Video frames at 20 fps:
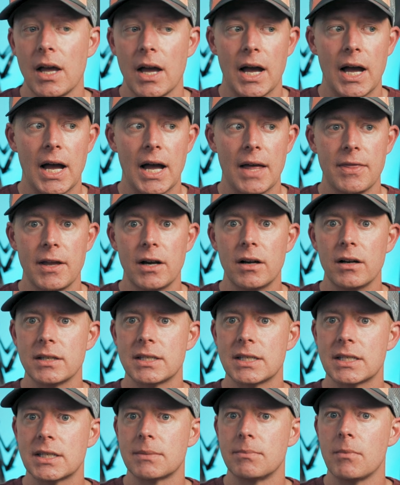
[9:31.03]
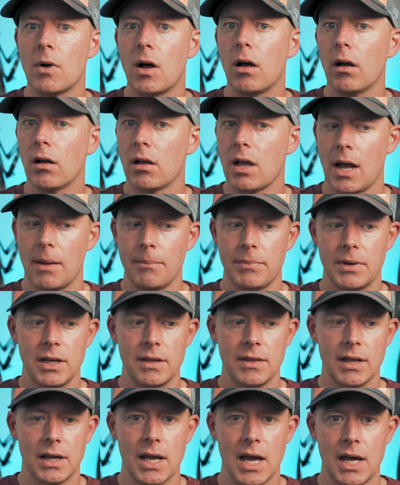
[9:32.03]
they're a small
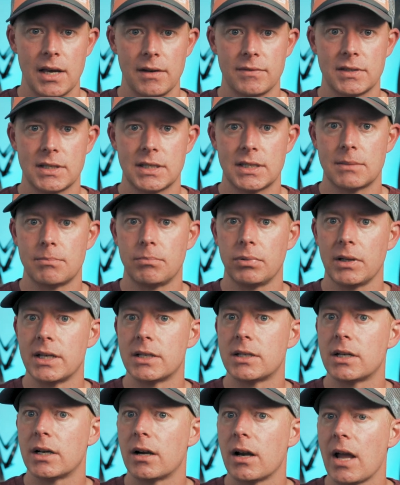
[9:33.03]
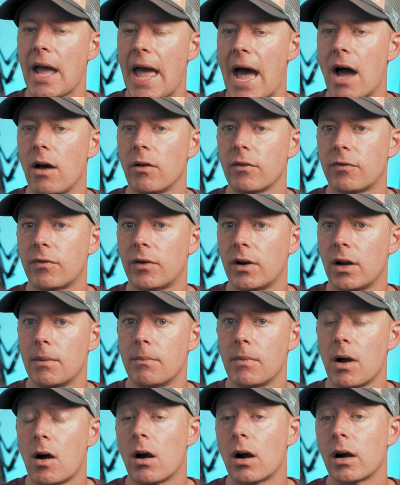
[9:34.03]
company that kind of splintered out
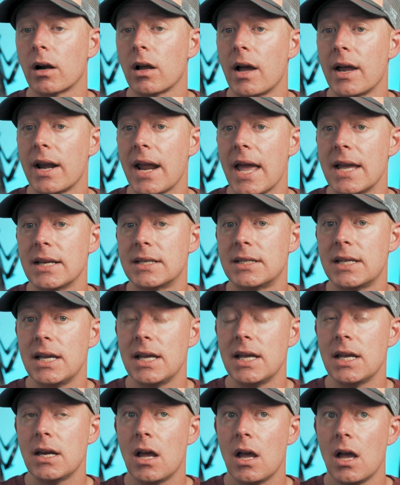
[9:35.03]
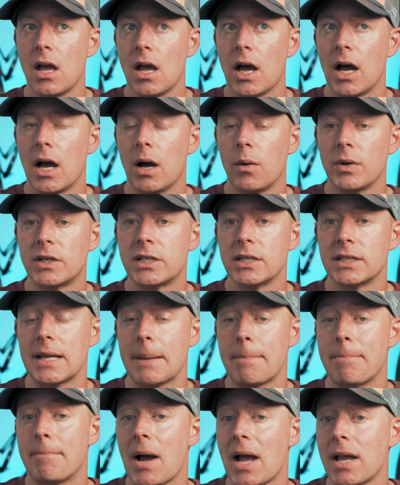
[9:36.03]
from Argon 18, which is
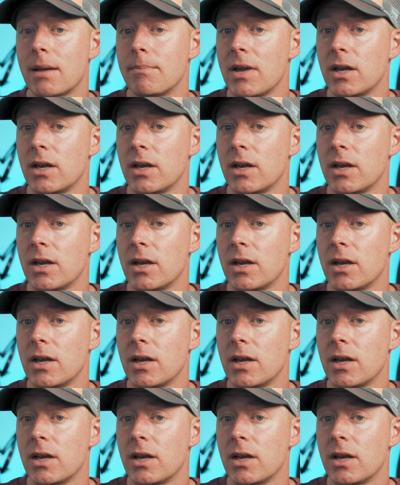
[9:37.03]
a bike